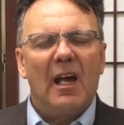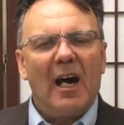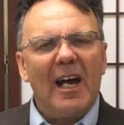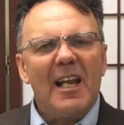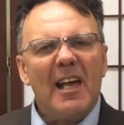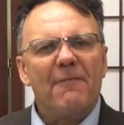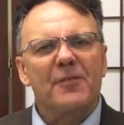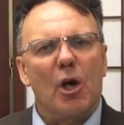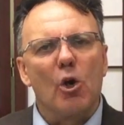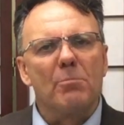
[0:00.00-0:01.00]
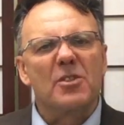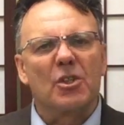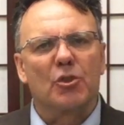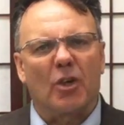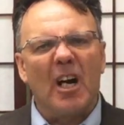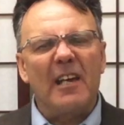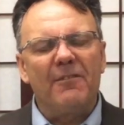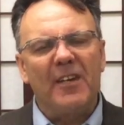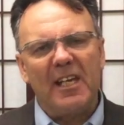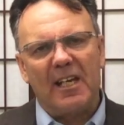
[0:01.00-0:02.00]
I left home to
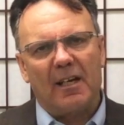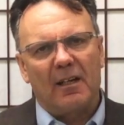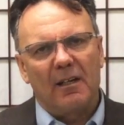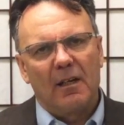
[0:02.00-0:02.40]
drive here